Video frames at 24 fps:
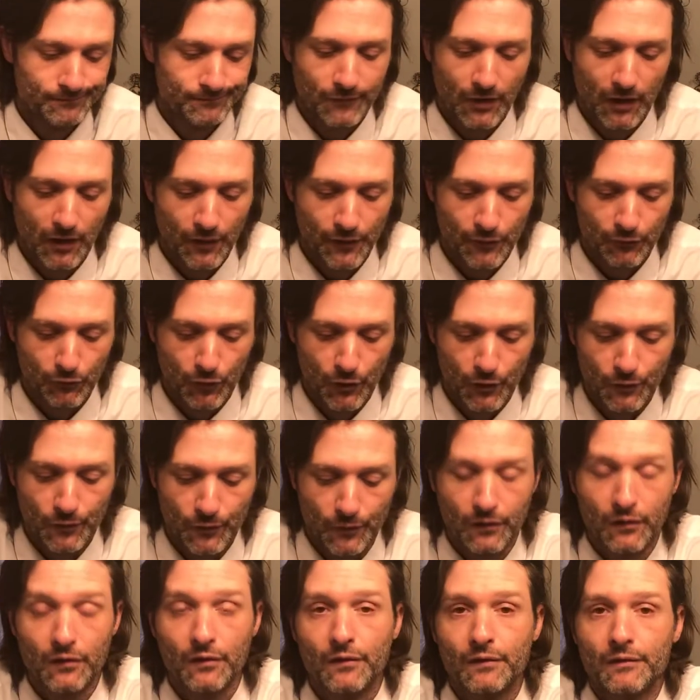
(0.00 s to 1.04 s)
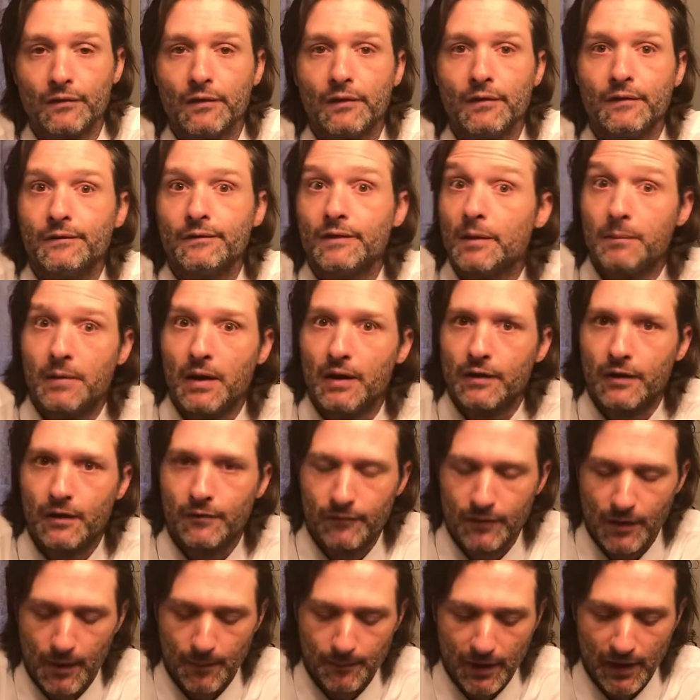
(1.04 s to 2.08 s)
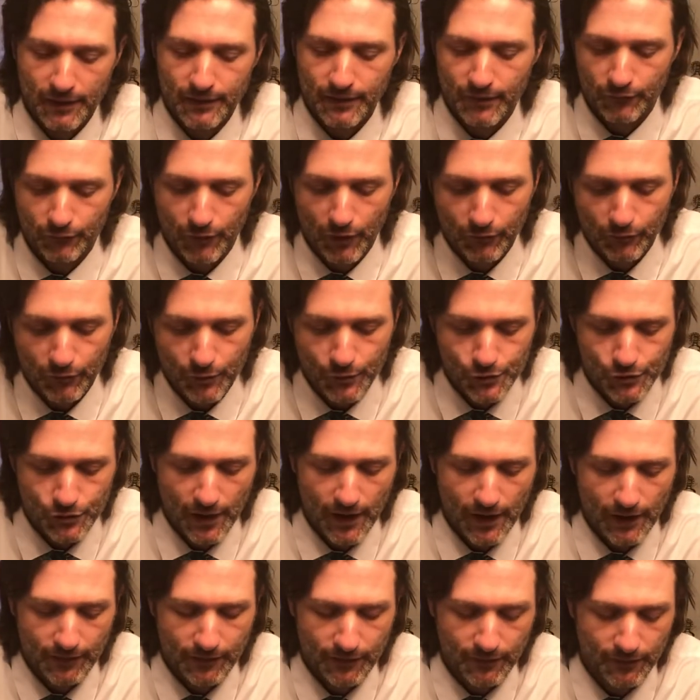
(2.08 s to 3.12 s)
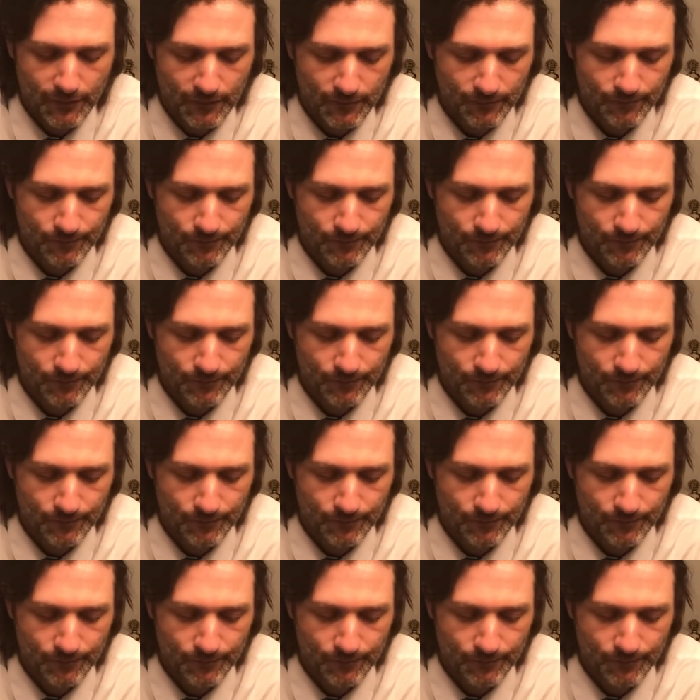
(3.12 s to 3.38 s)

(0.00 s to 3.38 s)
On the roads, the abandoned railroad tracks.